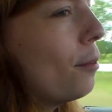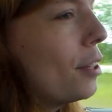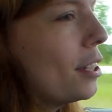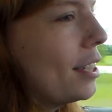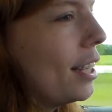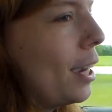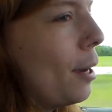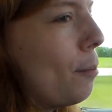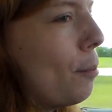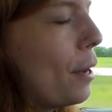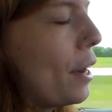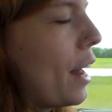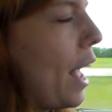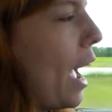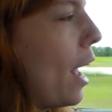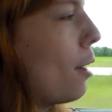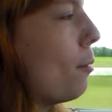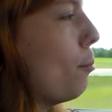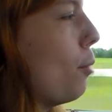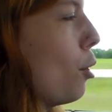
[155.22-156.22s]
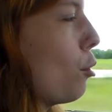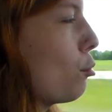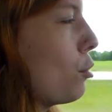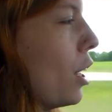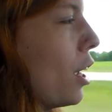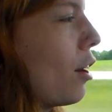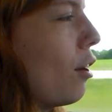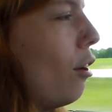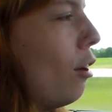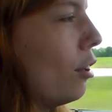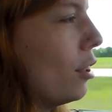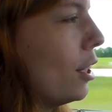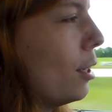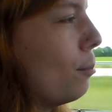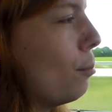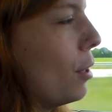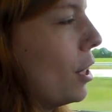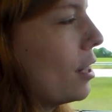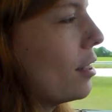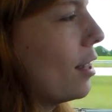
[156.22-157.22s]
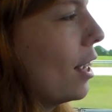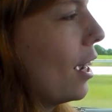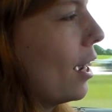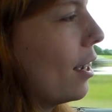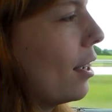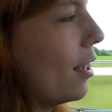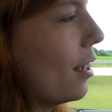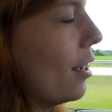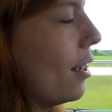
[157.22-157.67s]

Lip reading: it's like a banana boat they called it, but it's like